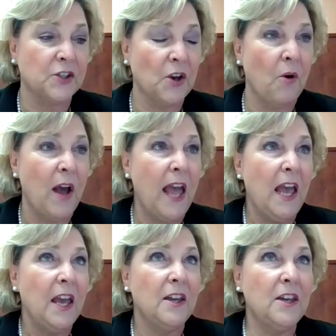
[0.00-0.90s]
So
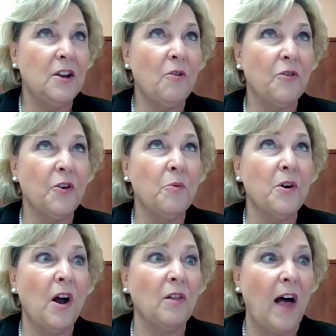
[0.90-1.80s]
there
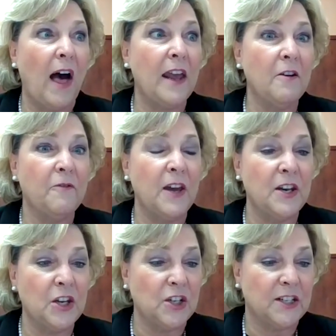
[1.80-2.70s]
were a lot of
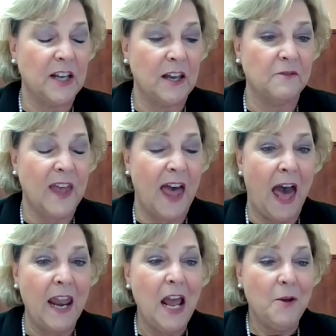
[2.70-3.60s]
initiatives
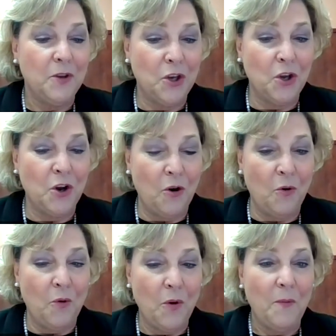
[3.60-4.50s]
that,
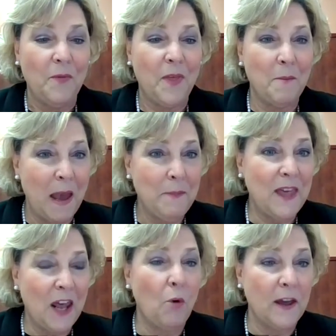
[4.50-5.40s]
that maybe
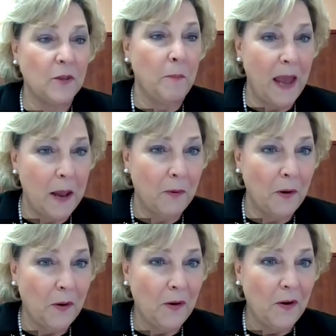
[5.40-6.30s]
they don't hit the
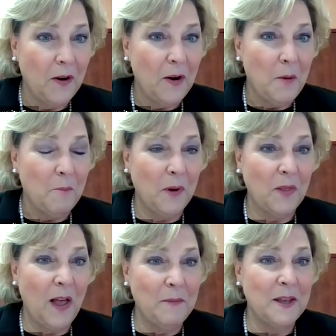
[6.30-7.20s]
paper.
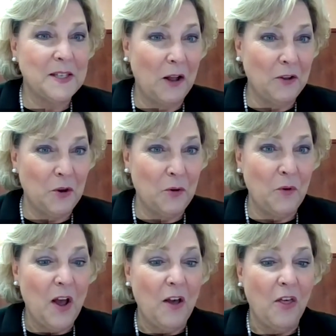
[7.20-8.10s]
But let me tell
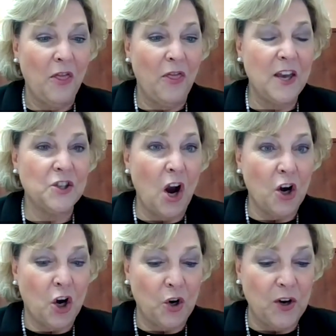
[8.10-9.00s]
you, these
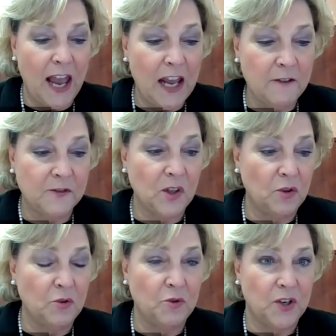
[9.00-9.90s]
are creative
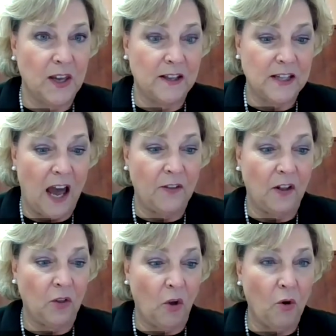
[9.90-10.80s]
solutions on
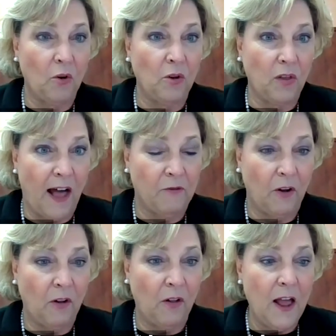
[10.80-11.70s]
the local
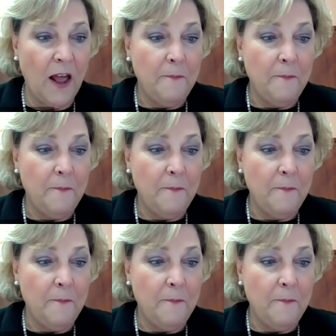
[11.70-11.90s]
level.